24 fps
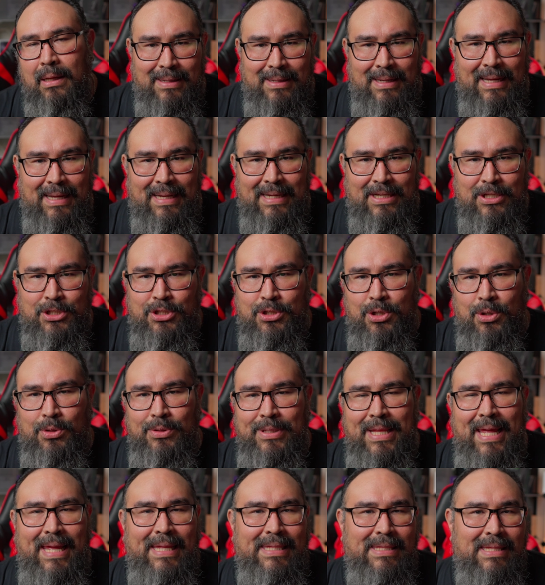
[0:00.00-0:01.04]
I showed
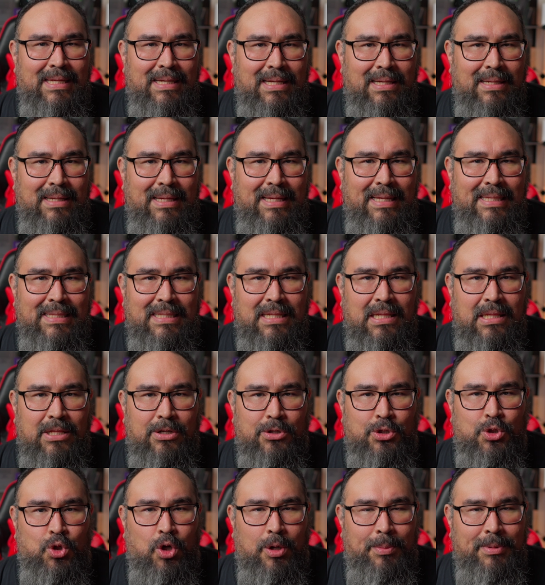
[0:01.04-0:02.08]
that in the little
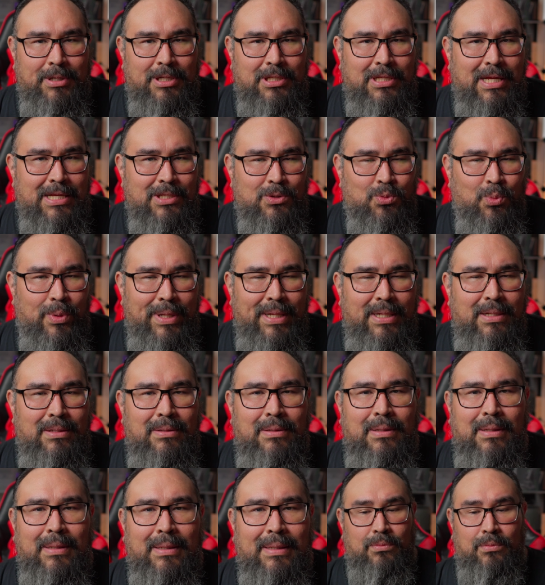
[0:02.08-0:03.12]
short as
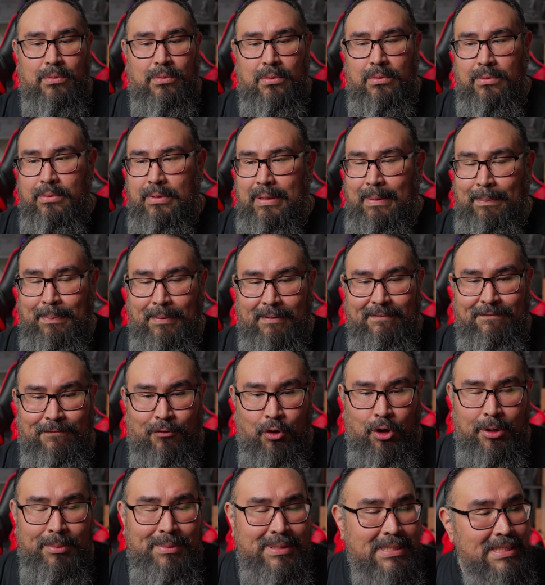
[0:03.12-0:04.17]
well. The
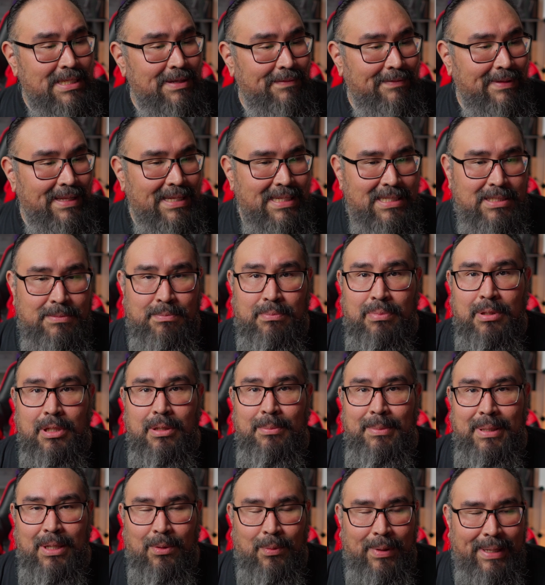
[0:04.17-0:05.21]
performance of this blew
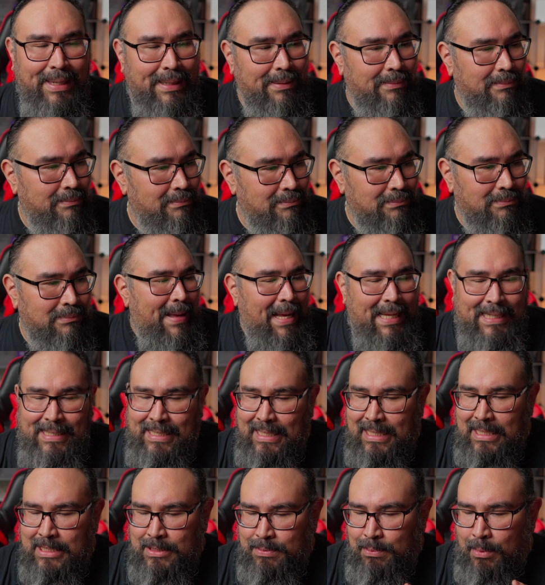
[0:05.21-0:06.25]
me away. It
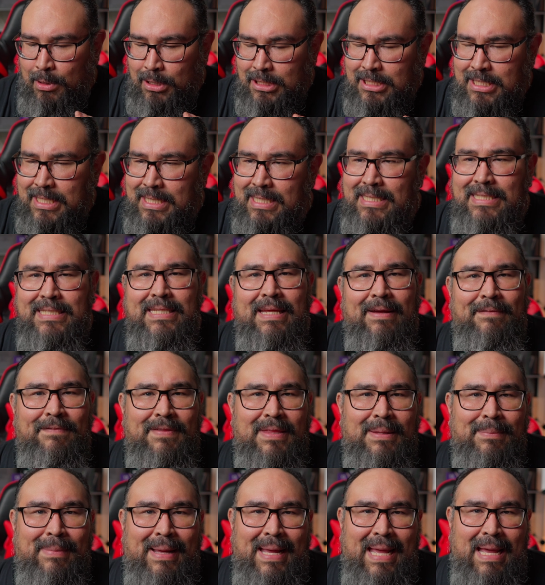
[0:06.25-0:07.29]
does most of the stuff
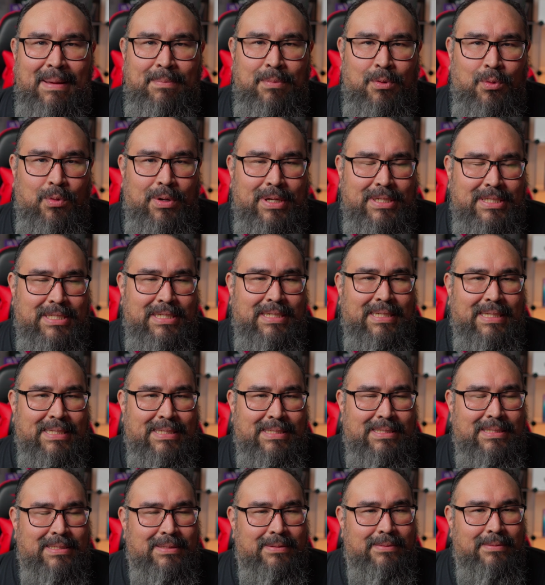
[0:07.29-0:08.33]
that my Apple Watch
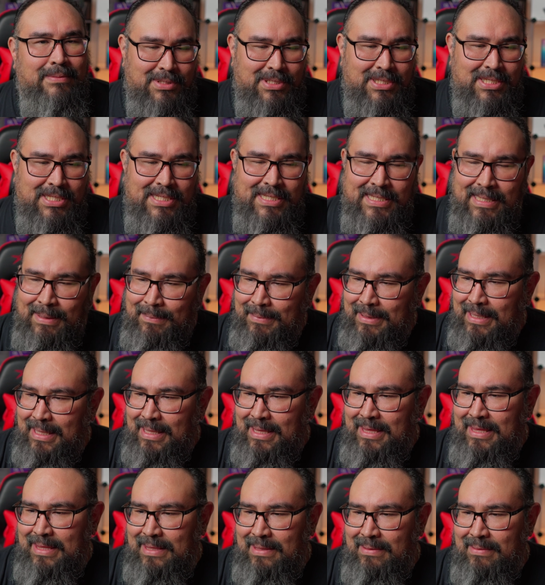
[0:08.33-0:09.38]
does. Some
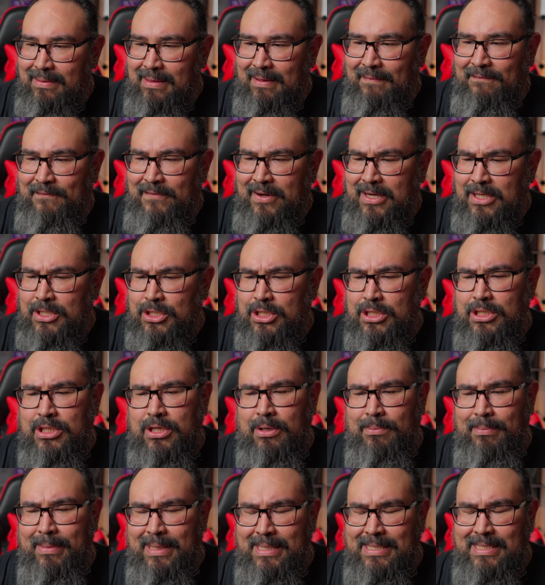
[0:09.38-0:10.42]
of the functions are
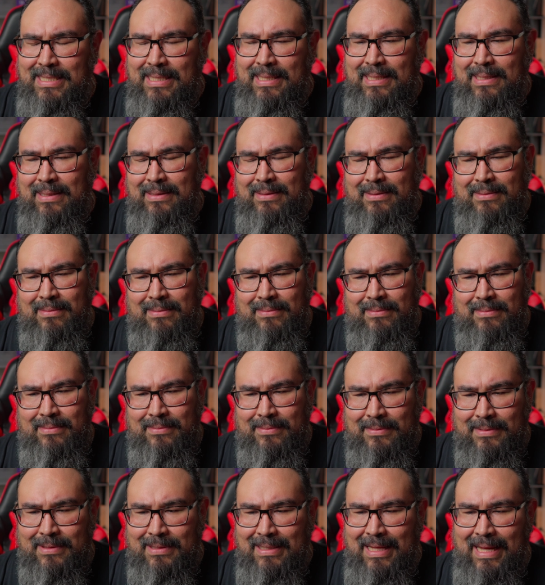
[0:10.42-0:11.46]
missing,
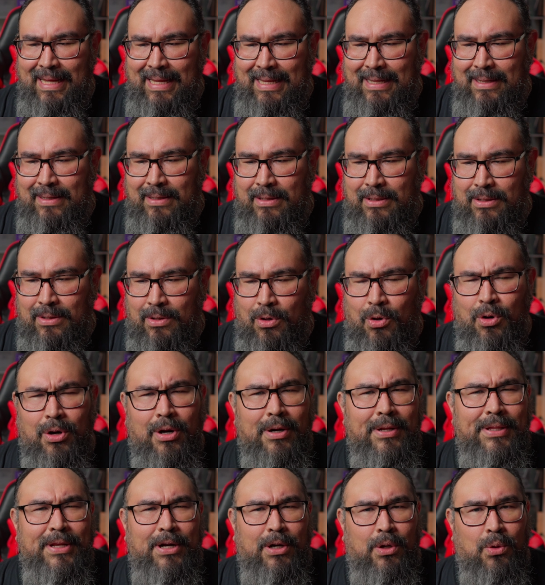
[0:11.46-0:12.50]

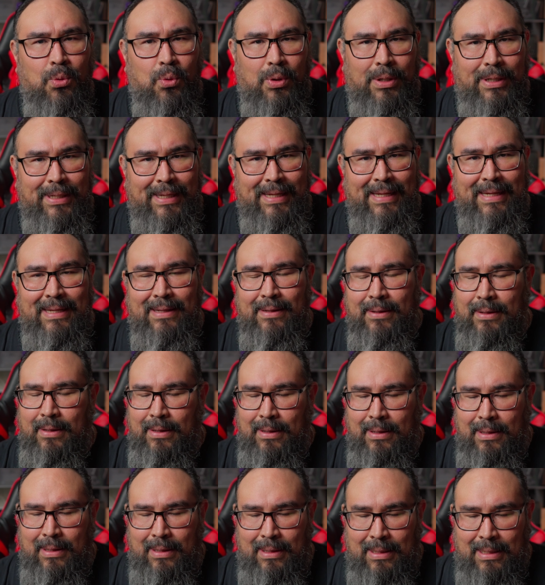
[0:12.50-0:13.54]
or they're quirky.
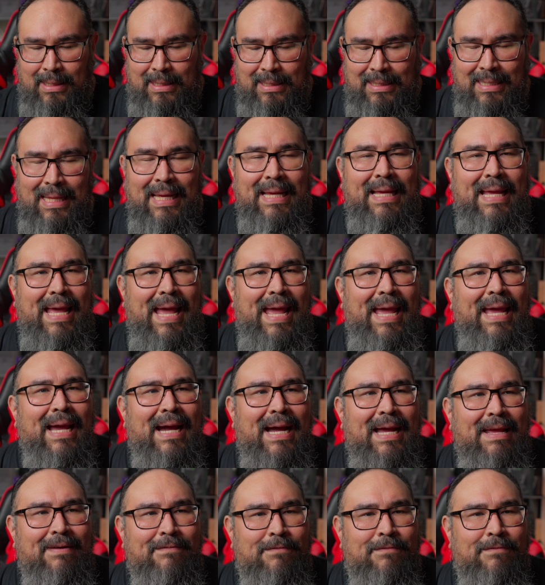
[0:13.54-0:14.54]
Like AI